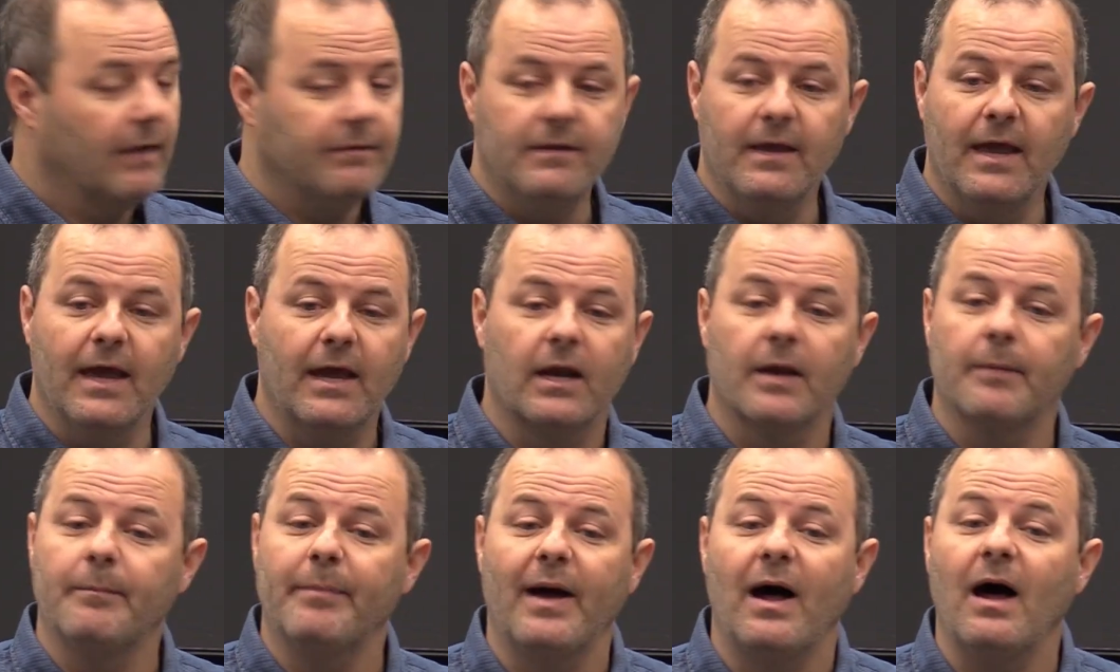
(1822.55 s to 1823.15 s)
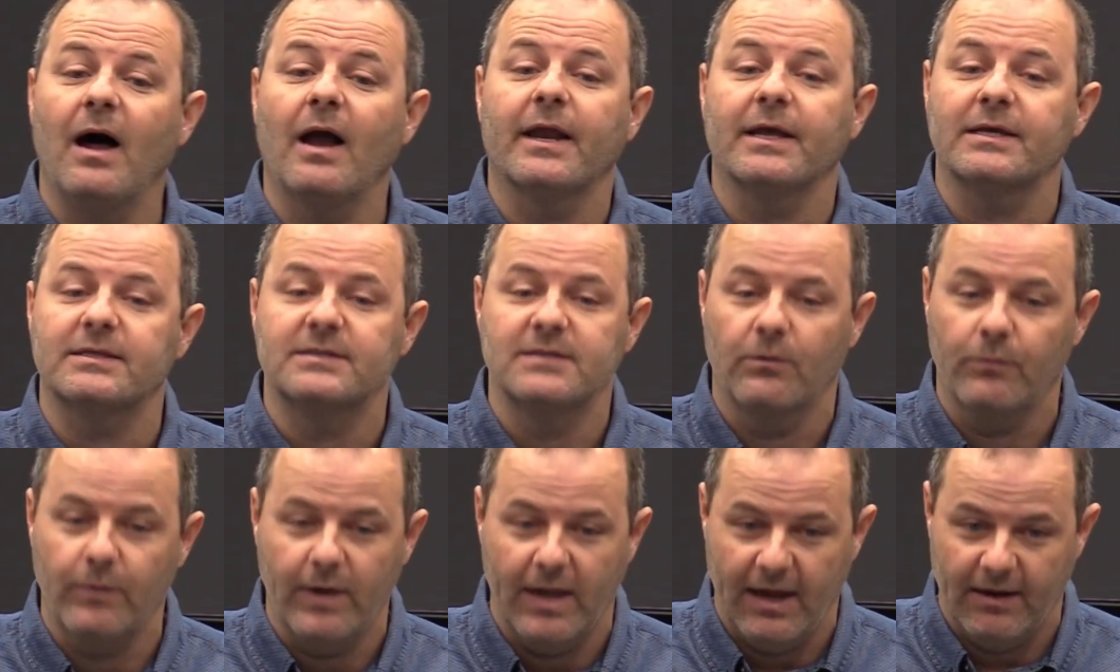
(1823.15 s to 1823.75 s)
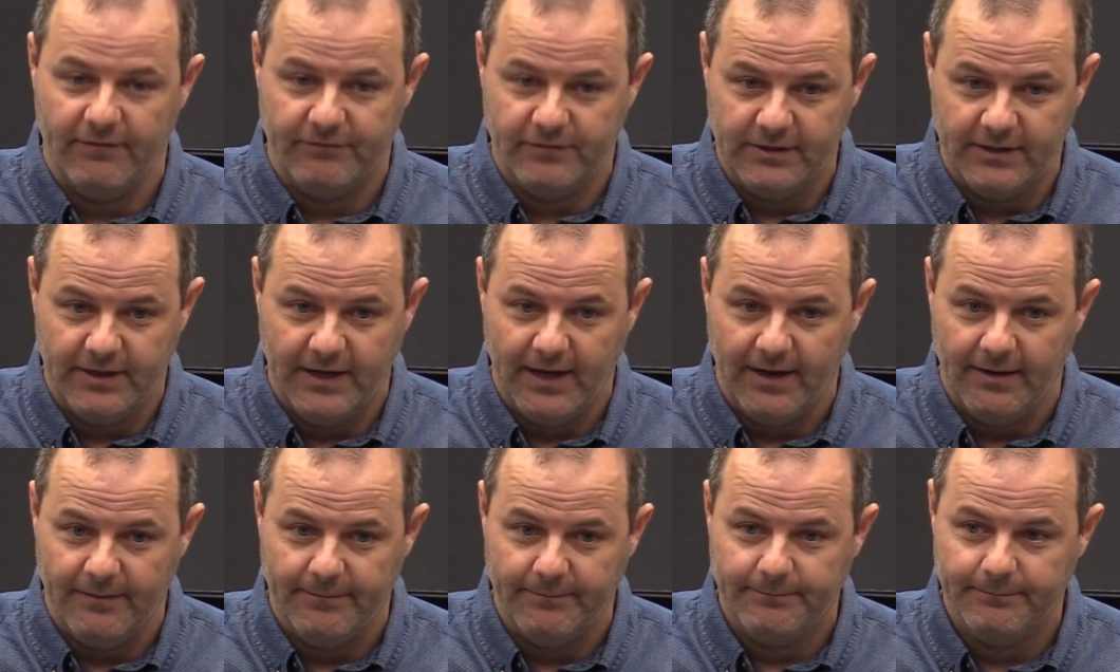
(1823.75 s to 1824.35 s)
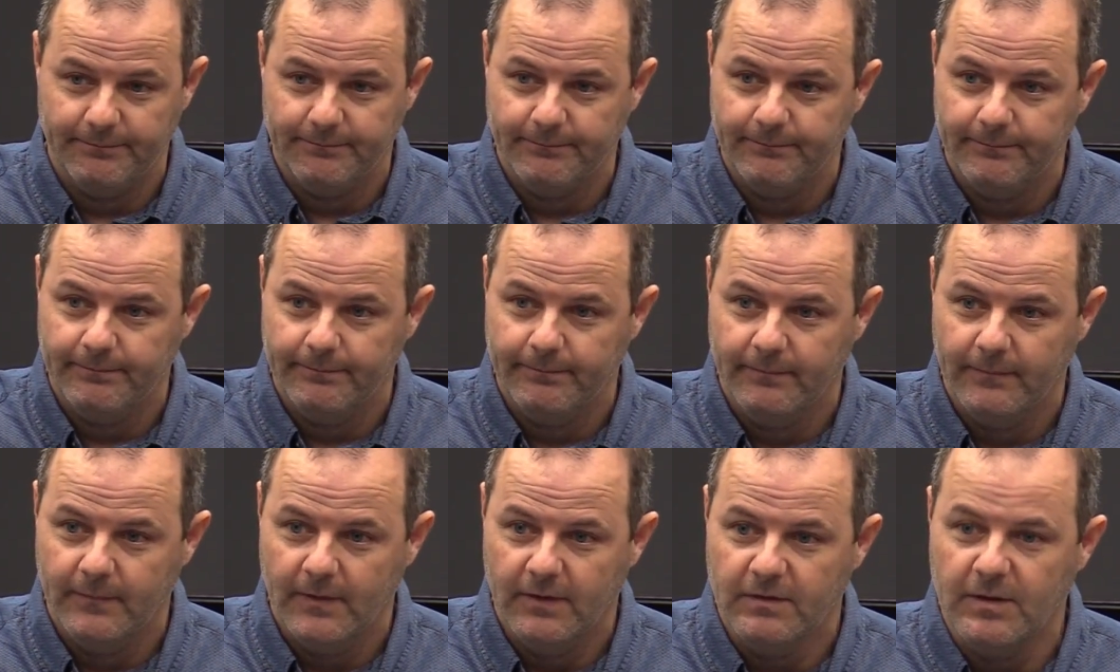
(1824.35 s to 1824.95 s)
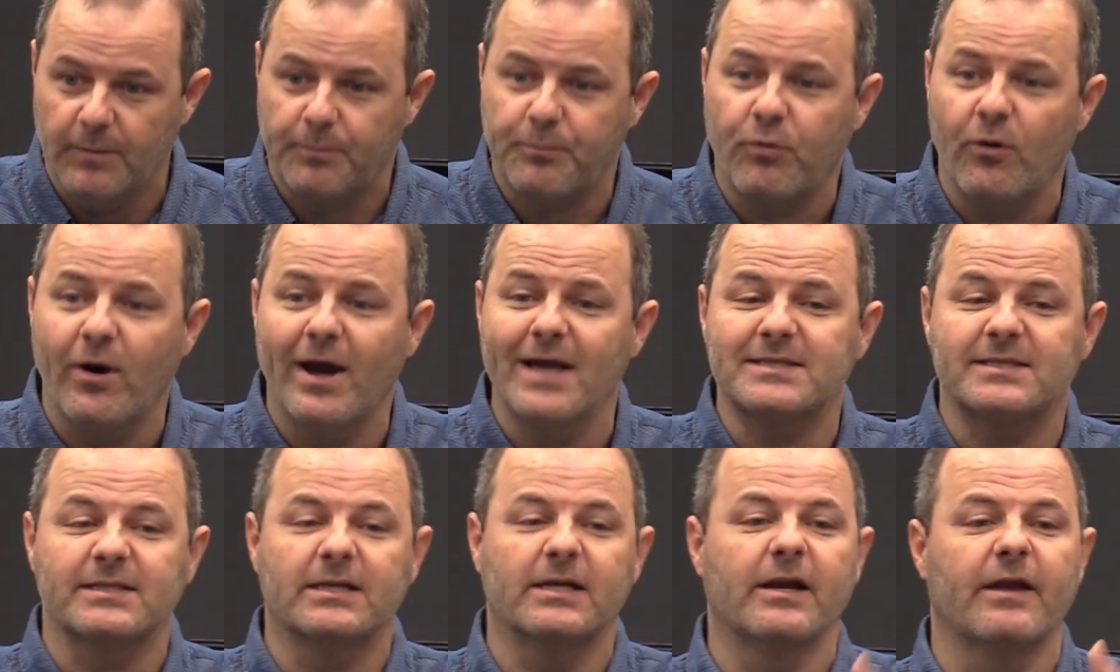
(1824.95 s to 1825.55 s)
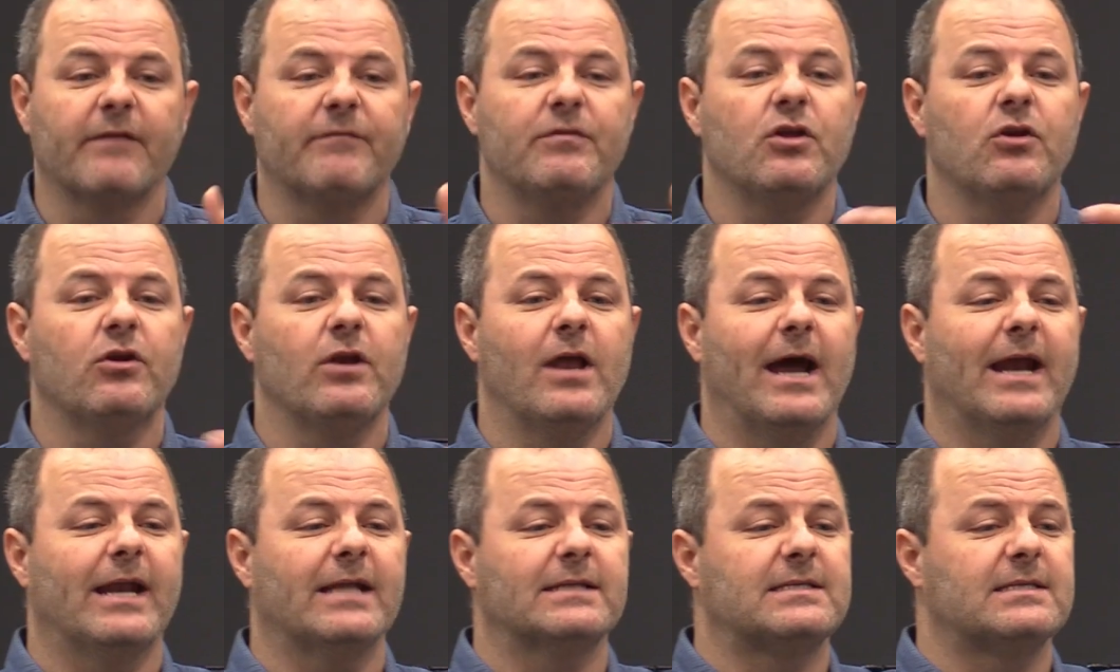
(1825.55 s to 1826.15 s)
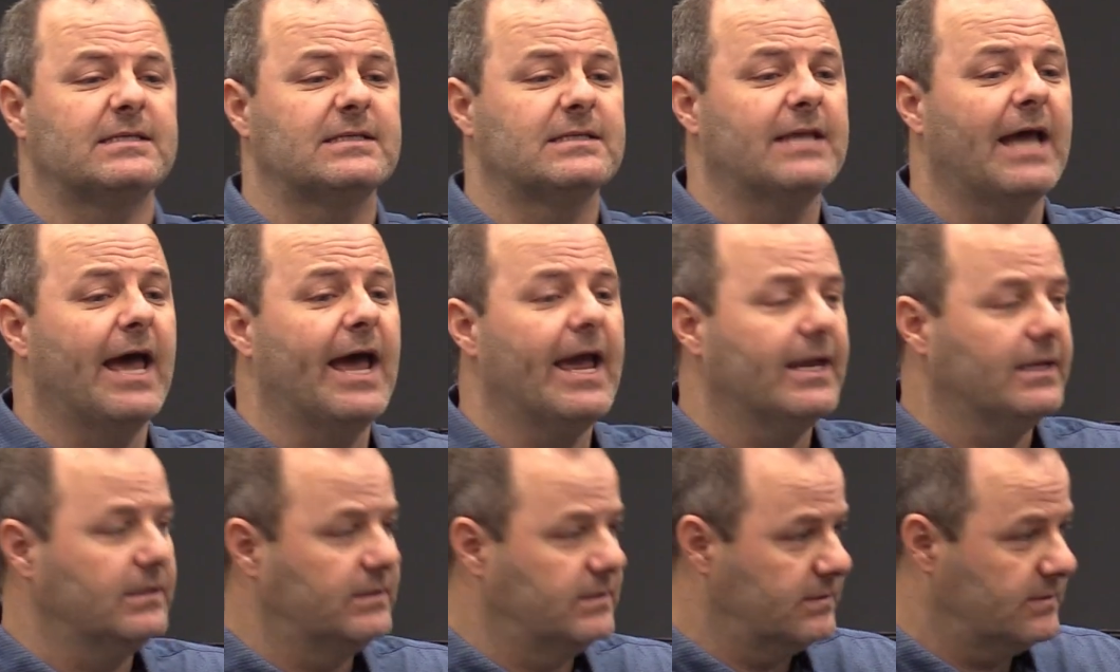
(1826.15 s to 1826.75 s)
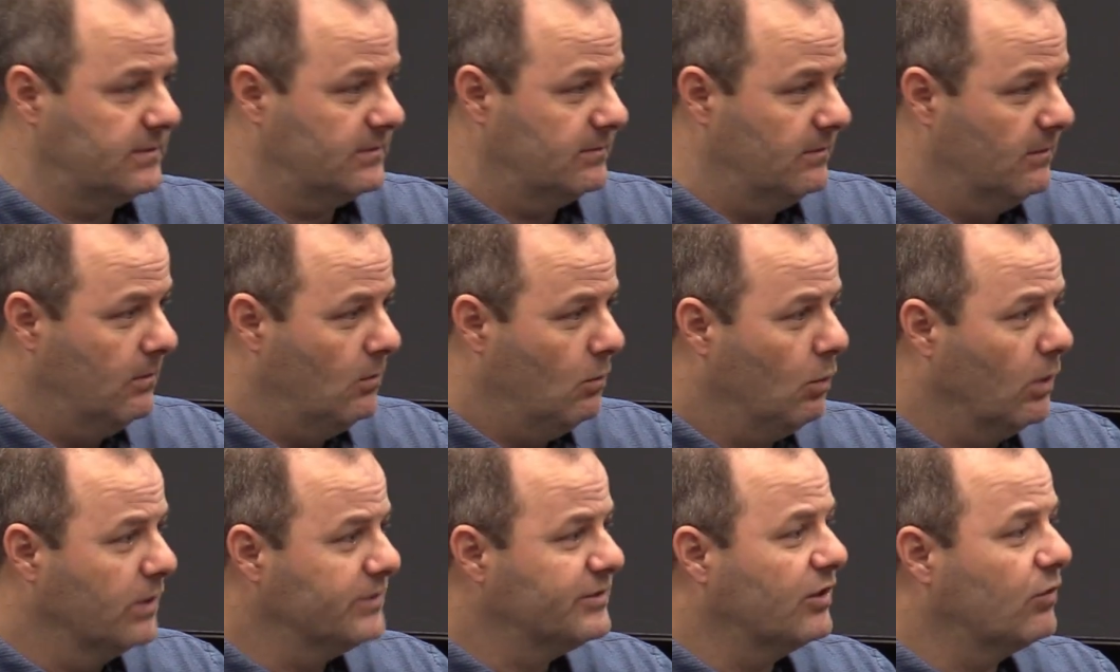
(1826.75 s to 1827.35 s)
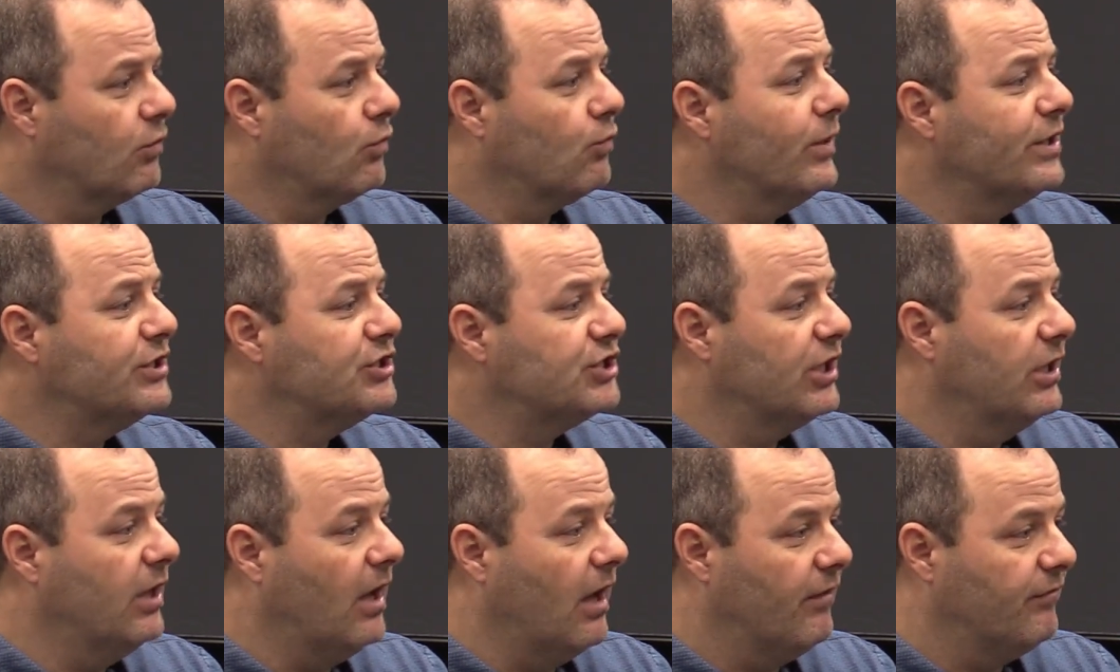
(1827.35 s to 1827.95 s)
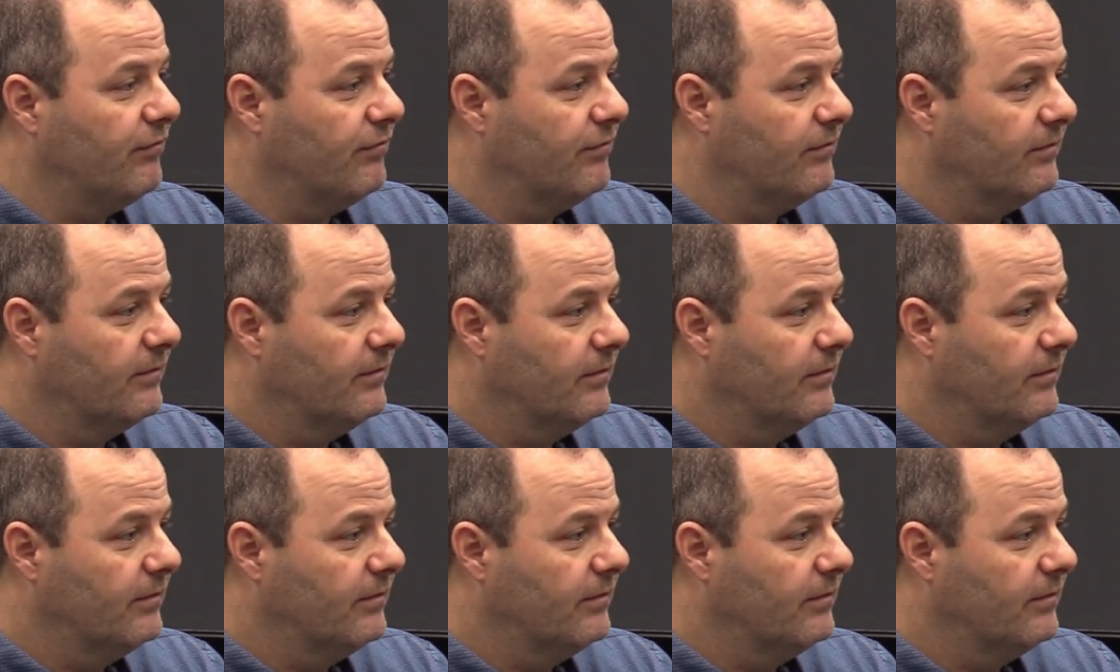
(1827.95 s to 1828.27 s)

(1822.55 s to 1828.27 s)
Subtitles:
the antibiotics that we have today. The President of the United States wasn't rich enough